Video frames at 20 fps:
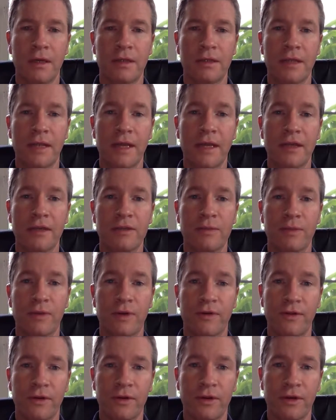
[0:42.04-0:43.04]
Today is
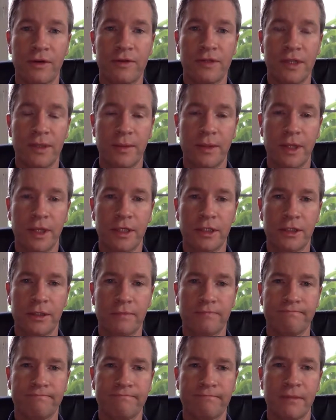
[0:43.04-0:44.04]
peripheral nerve
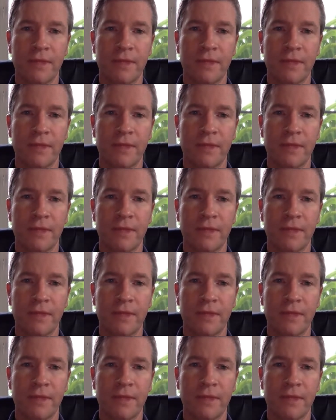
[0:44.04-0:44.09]
stimulation.